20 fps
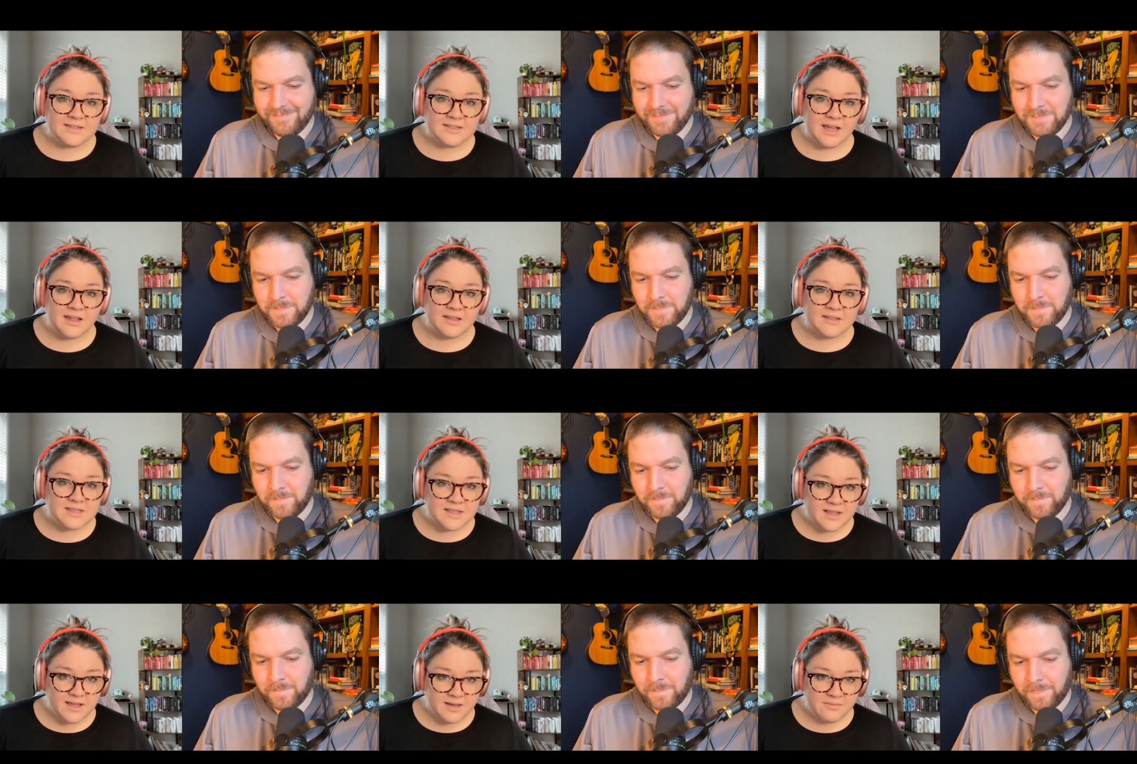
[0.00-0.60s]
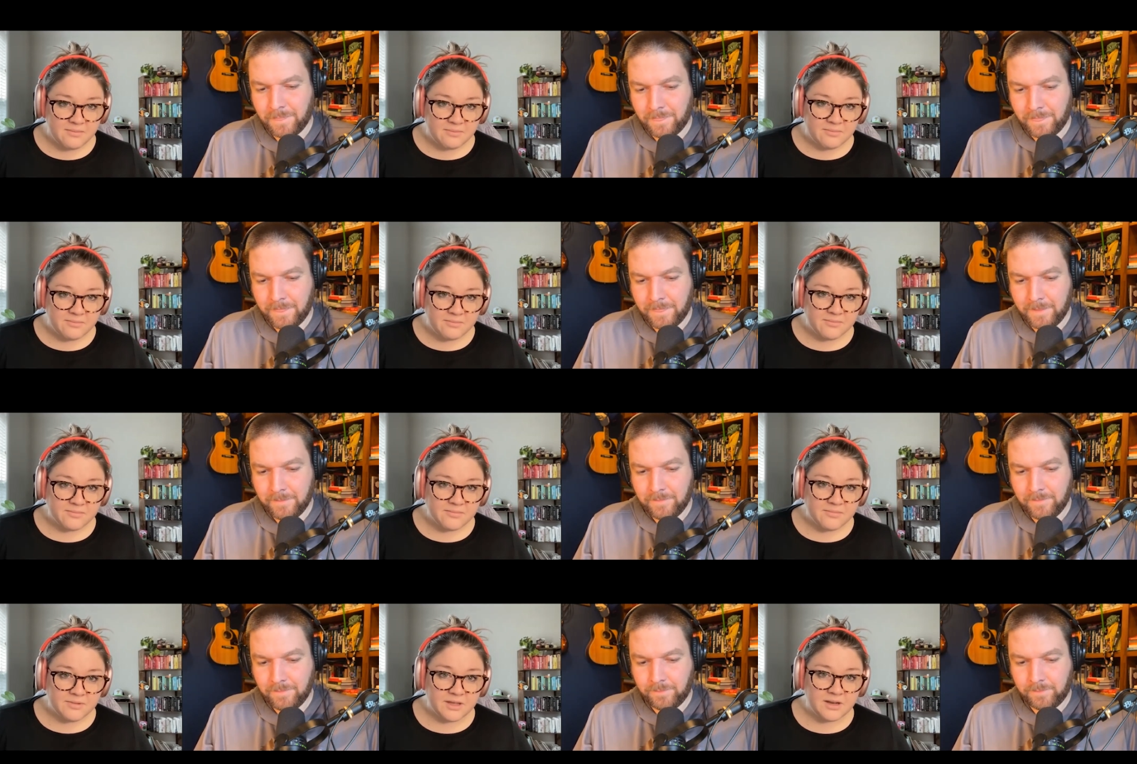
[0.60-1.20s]
Speaker 1: tells them
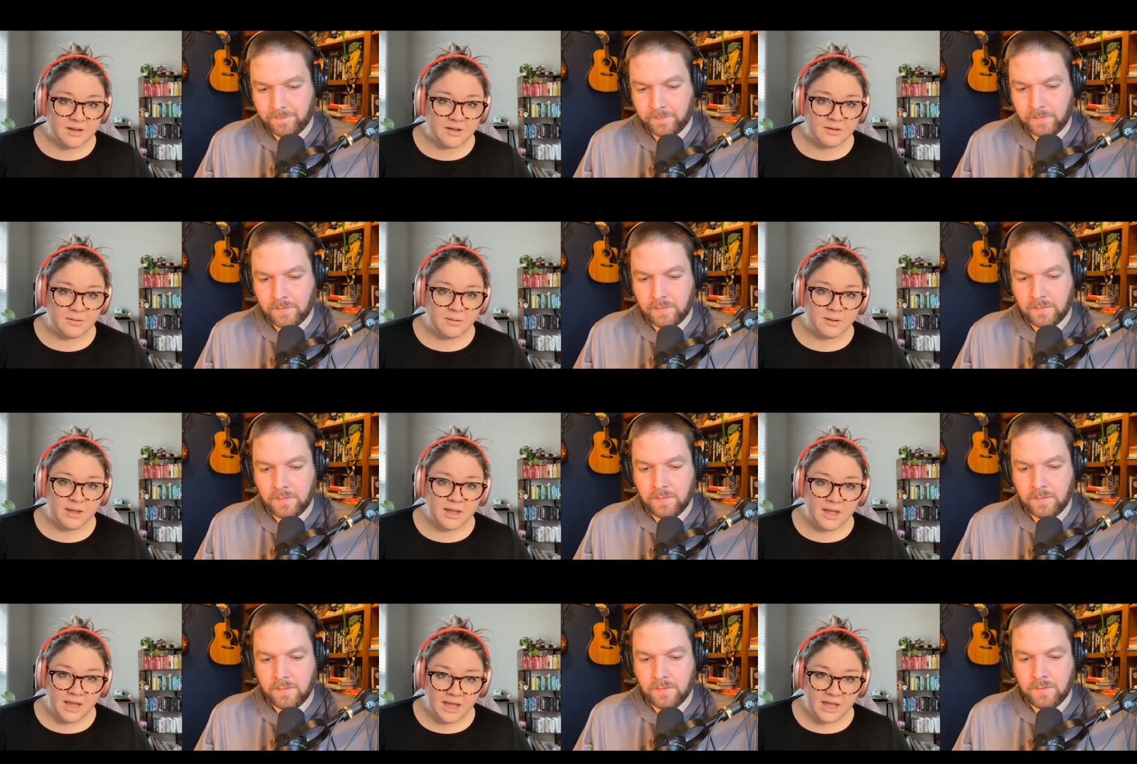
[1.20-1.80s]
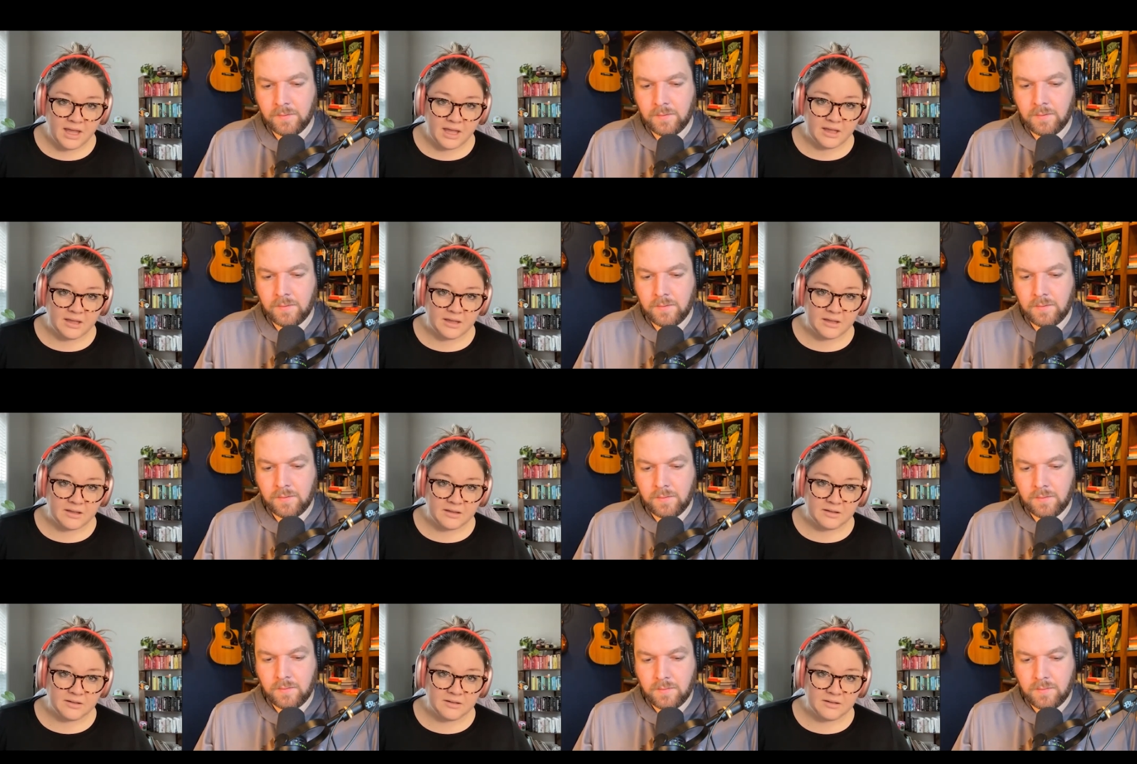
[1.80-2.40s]
you know, hey,